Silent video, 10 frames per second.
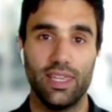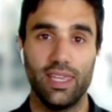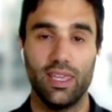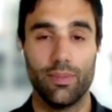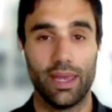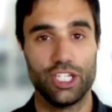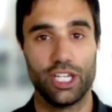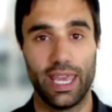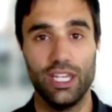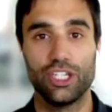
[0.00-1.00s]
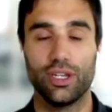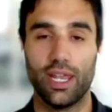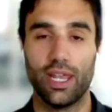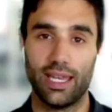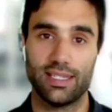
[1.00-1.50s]
the managing
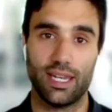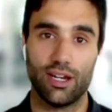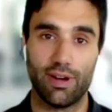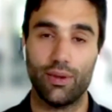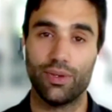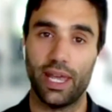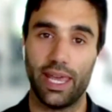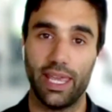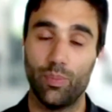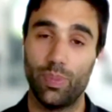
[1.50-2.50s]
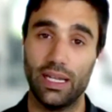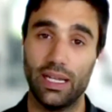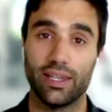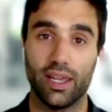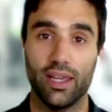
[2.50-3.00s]
agent had sent around a
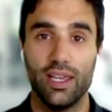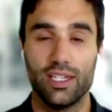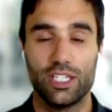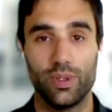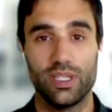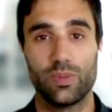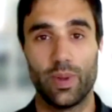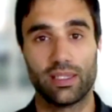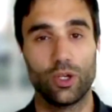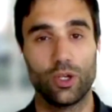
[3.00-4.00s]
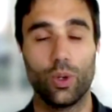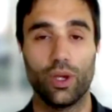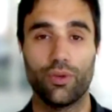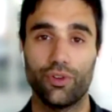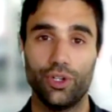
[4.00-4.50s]
builder to inspect and
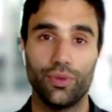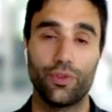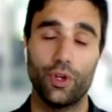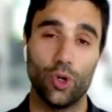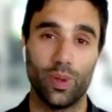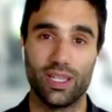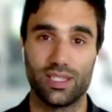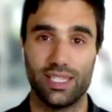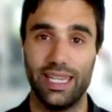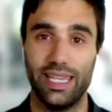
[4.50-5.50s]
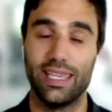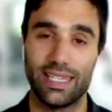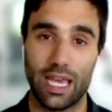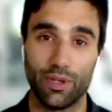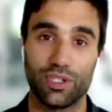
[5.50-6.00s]
quote for a new floor because the
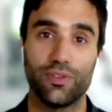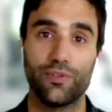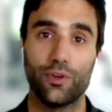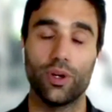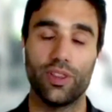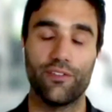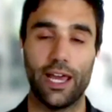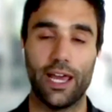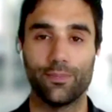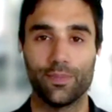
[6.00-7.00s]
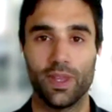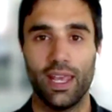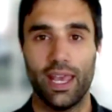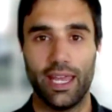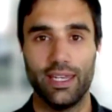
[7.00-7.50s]
leak had damaged the floor in the flat.
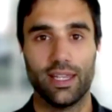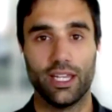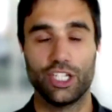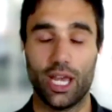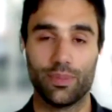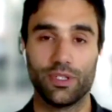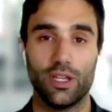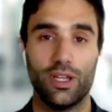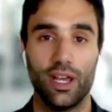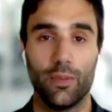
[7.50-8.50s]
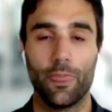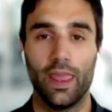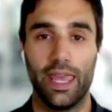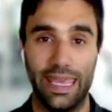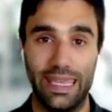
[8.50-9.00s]
And a chap turned
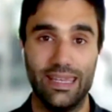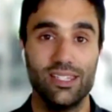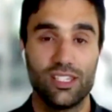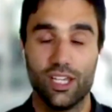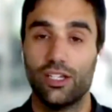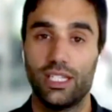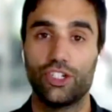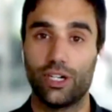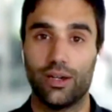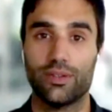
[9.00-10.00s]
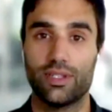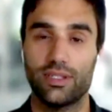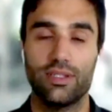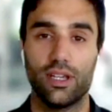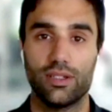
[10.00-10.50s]
up in dirty
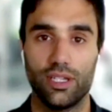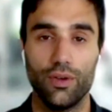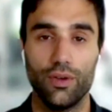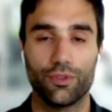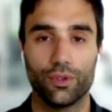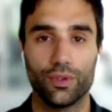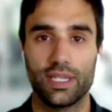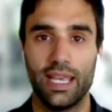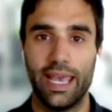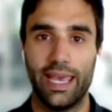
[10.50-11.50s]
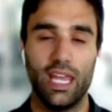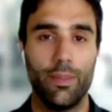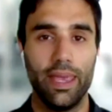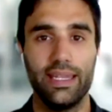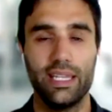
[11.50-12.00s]
trousers and dirty overalls.
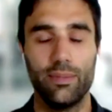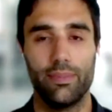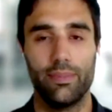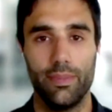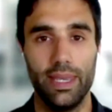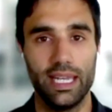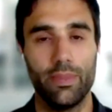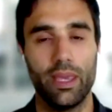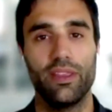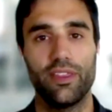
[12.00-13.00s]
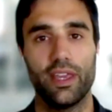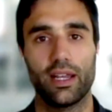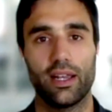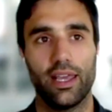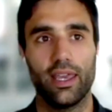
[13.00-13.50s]
And it immediately made me
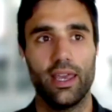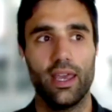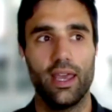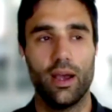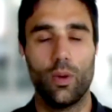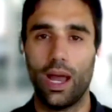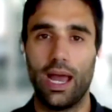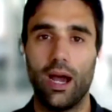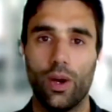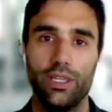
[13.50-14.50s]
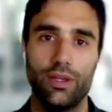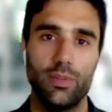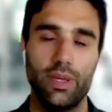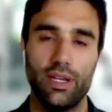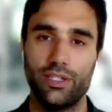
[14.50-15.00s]
think, like, wow, are
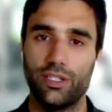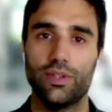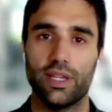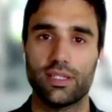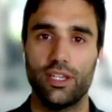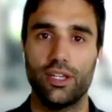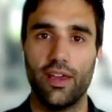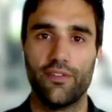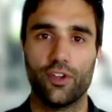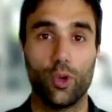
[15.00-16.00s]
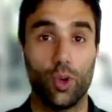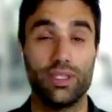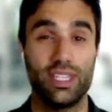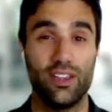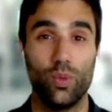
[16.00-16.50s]
you going to be able to do this? Are you going to have the
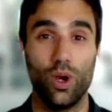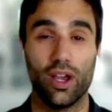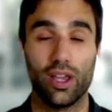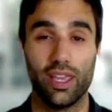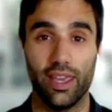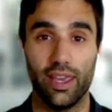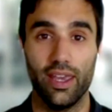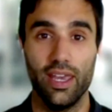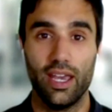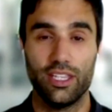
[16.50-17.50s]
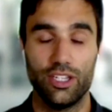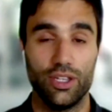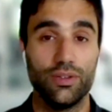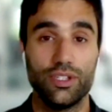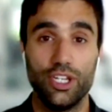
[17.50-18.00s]
quality of work here?
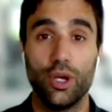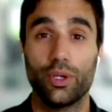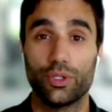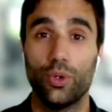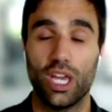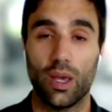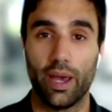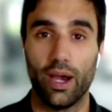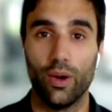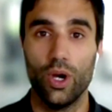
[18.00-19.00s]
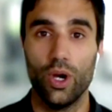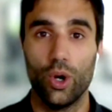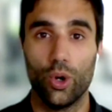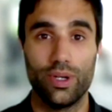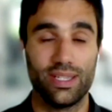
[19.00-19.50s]
Do you know what you're talking about?
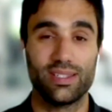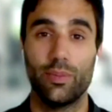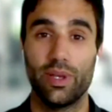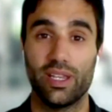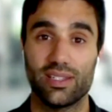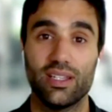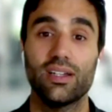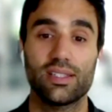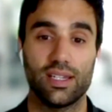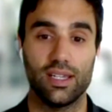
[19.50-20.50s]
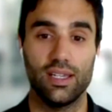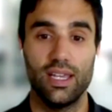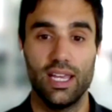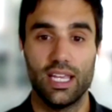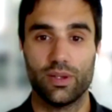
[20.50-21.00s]
Or is this going to be a
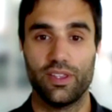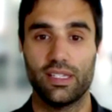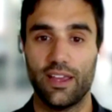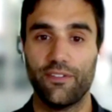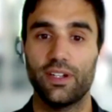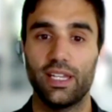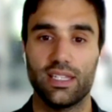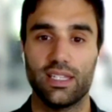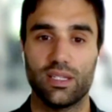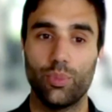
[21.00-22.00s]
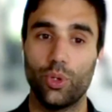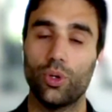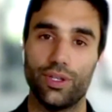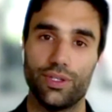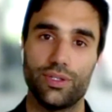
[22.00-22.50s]
disaster? So I think definitely it's
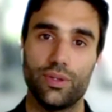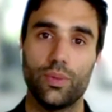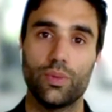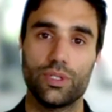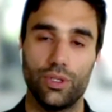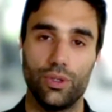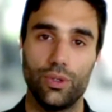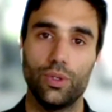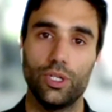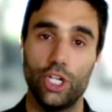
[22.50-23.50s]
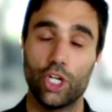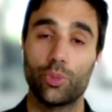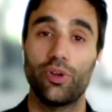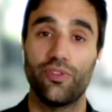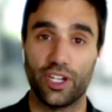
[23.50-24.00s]
important to
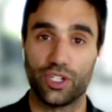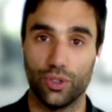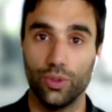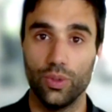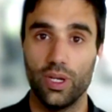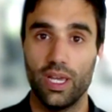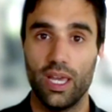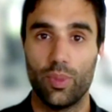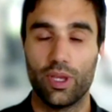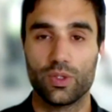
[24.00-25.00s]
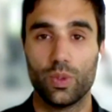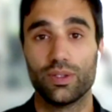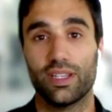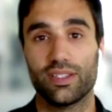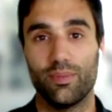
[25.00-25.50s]
look professional,
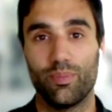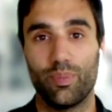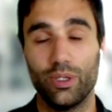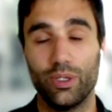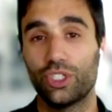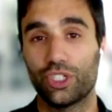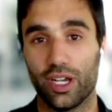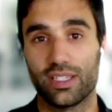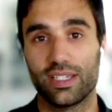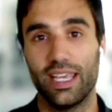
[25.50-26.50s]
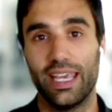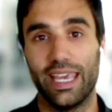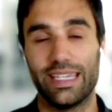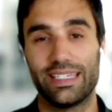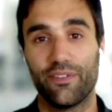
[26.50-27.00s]
because whilst it doesn't build trust,
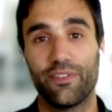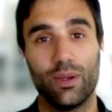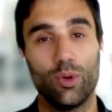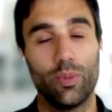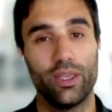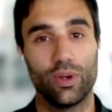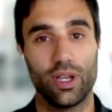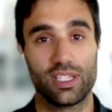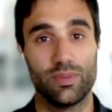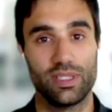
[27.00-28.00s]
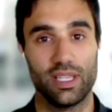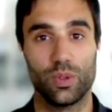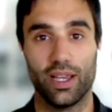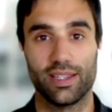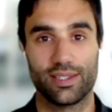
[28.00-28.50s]
it definitely will make your customers
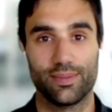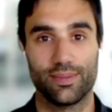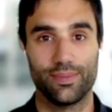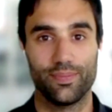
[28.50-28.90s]
think twice.